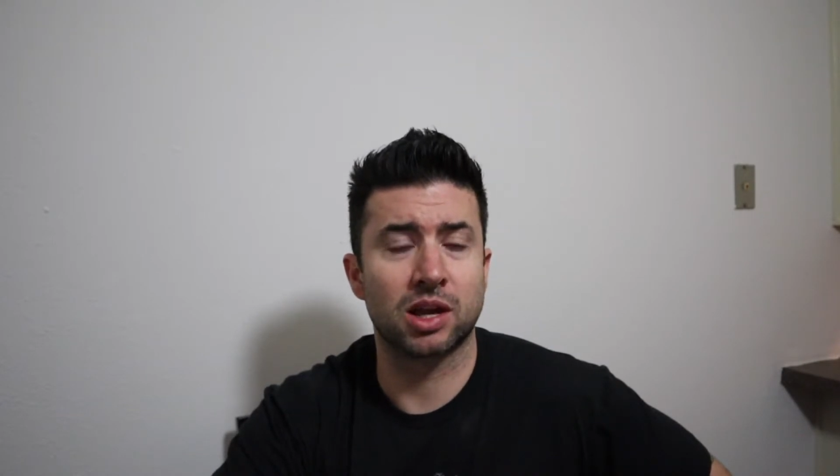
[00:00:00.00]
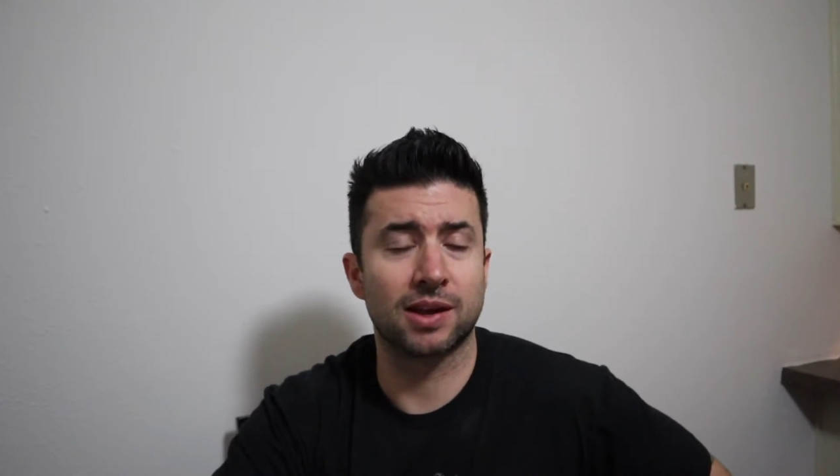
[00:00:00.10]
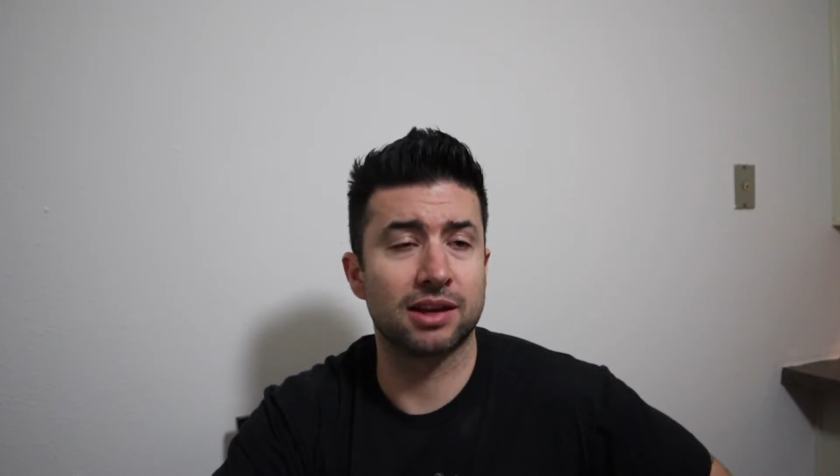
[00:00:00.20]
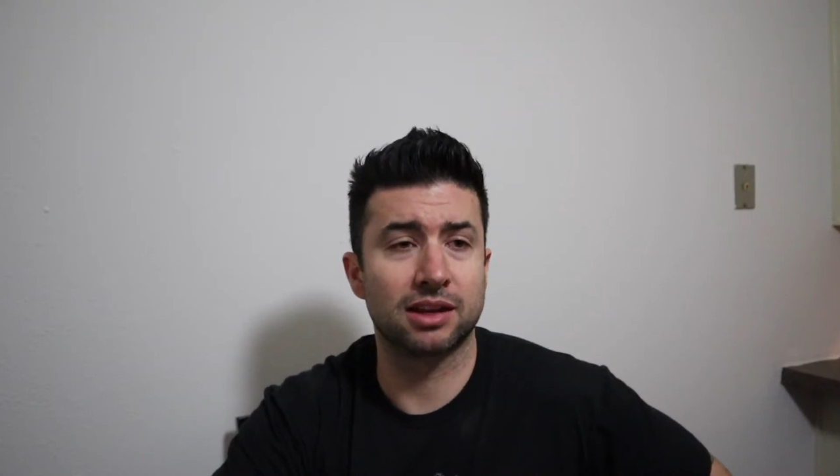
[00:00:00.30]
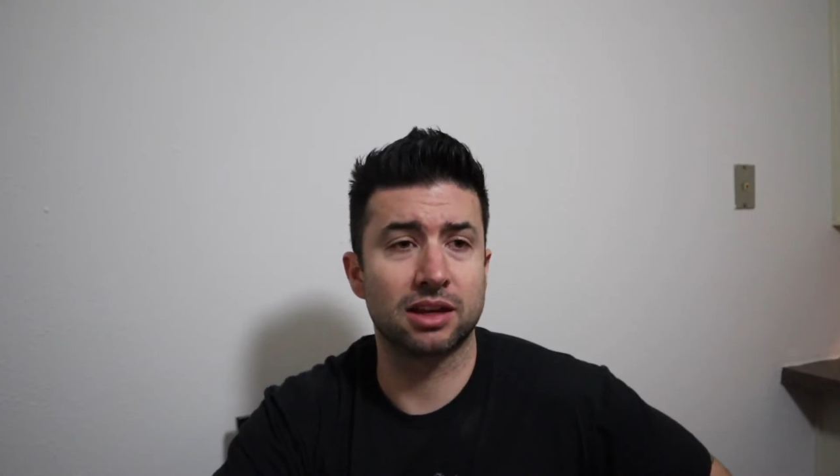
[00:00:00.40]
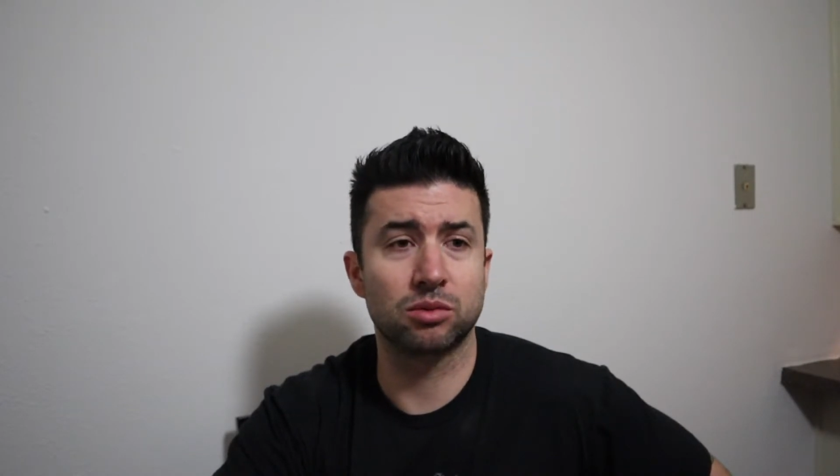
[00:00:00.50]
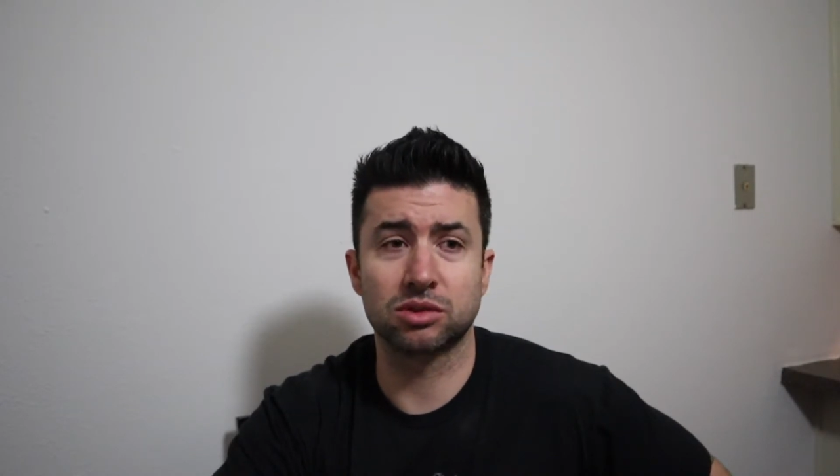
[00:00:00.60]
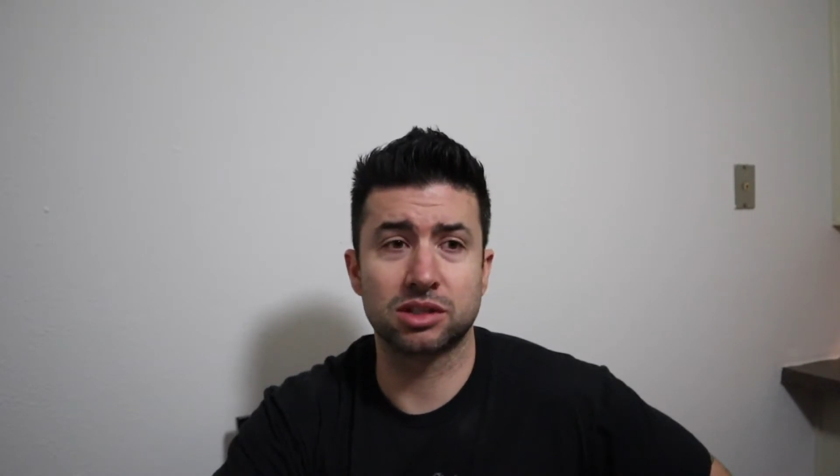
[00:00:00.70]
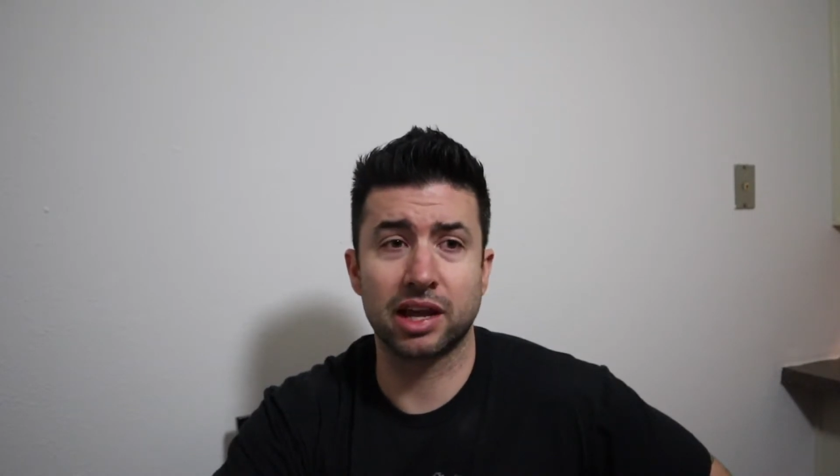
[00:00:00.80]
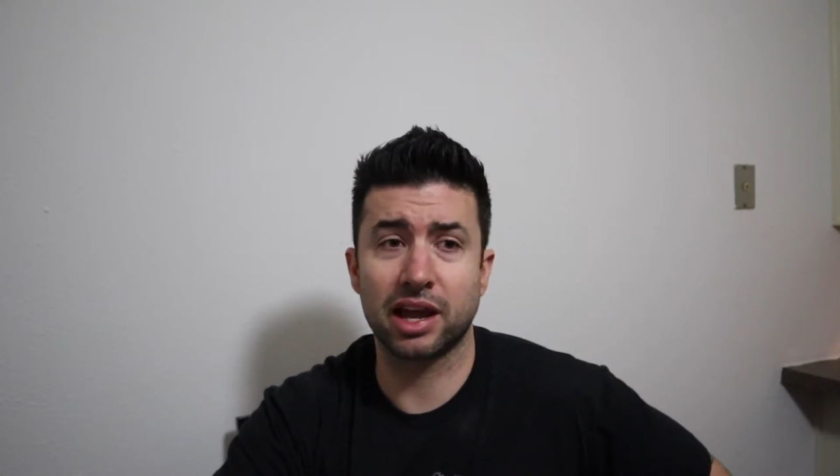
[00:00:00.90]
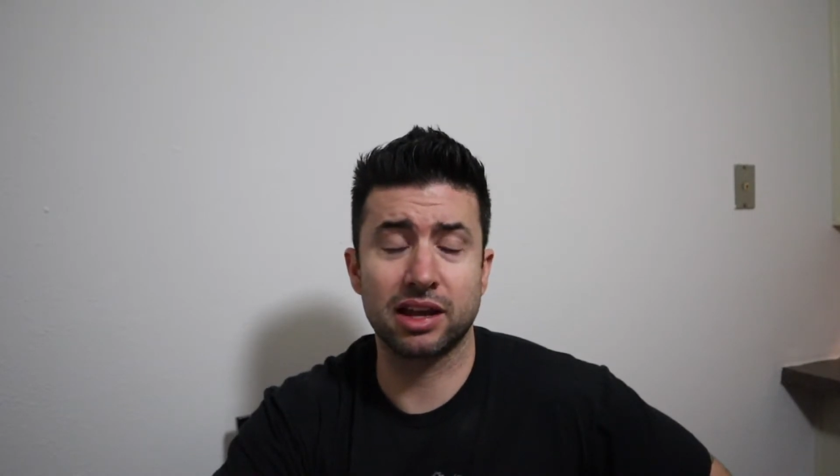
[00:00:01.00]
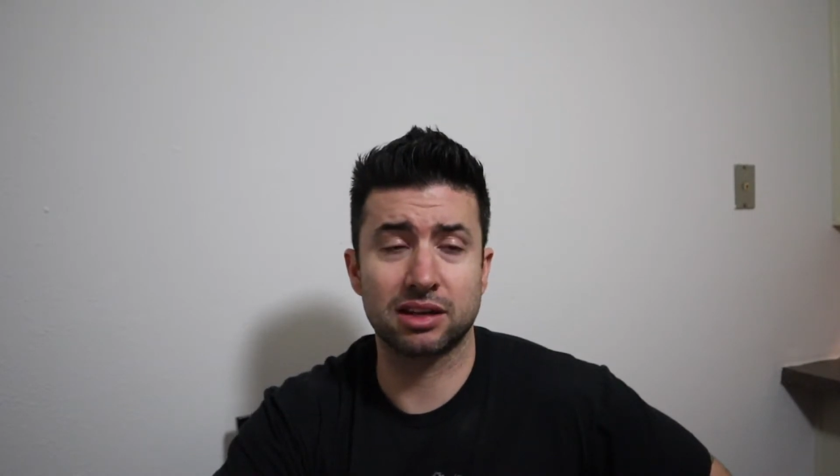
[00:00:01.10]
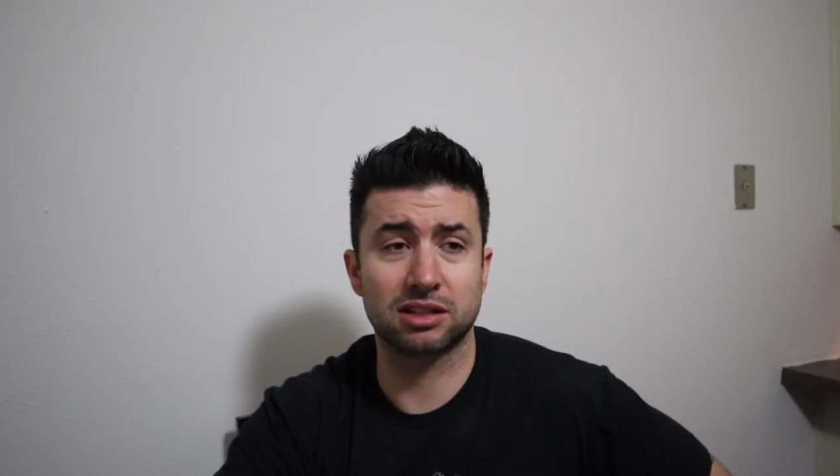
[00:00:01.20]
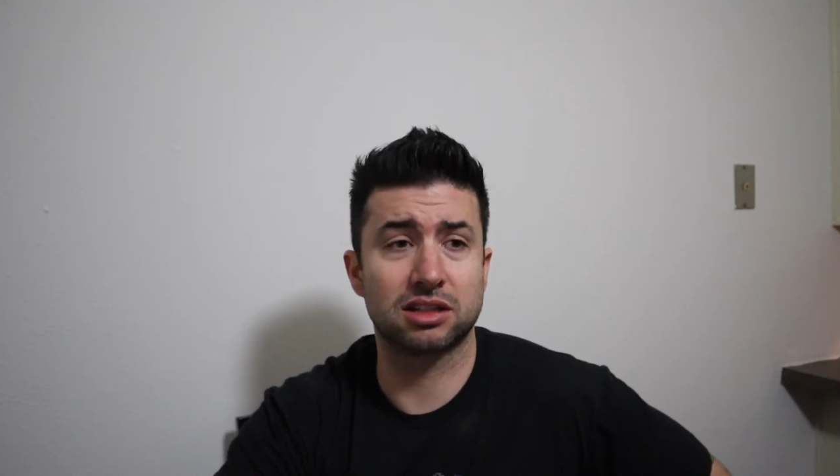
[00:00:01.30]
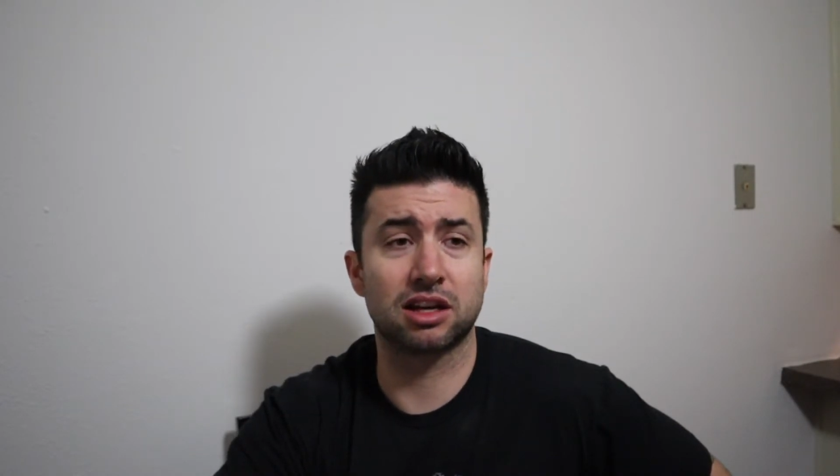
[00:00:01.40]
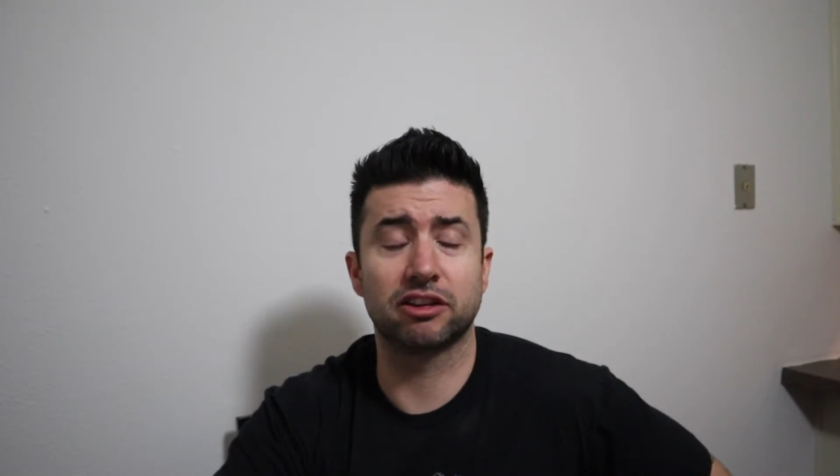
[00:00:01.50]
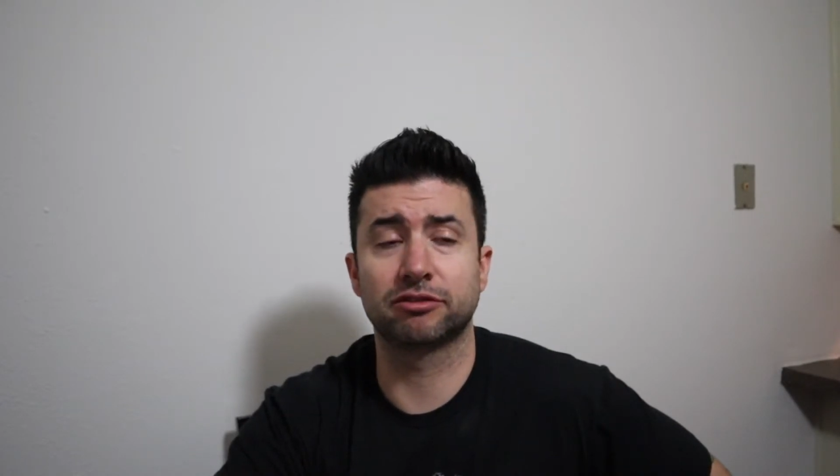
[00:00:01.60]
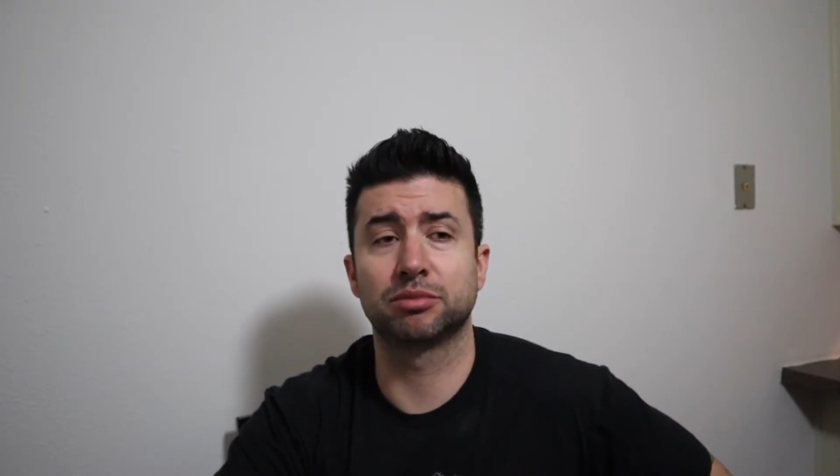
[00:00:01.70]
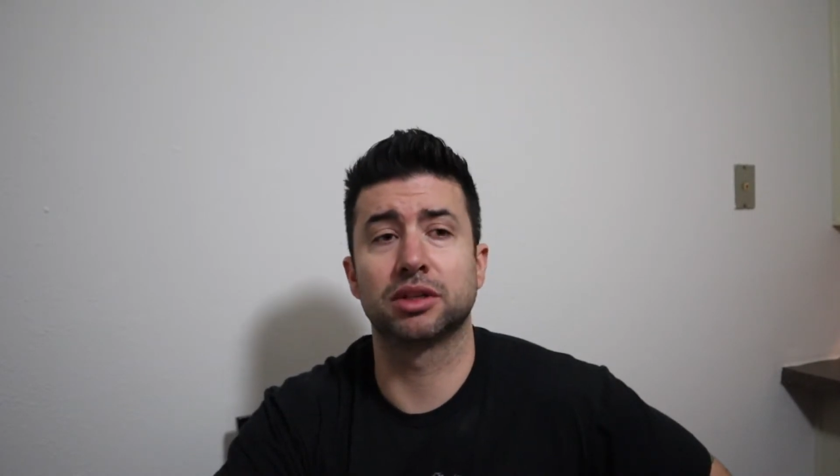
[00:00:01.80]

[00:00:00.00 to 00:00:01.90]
and he was gay and stuff,